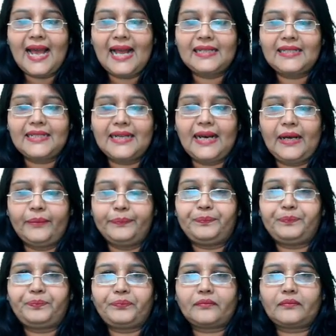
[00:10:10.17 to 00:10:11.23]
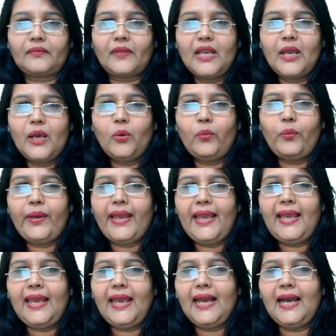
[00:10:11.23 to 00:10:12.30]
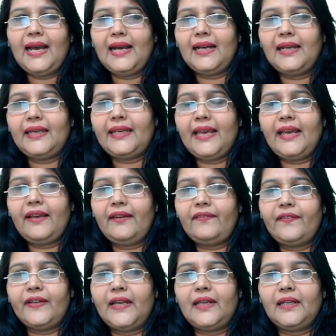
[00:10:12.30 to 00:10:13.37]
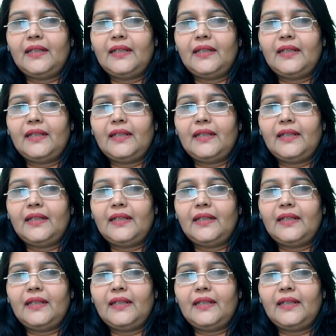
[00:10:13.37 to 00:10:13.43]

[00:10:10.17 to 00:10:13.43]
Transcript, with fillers: that um, we uh, give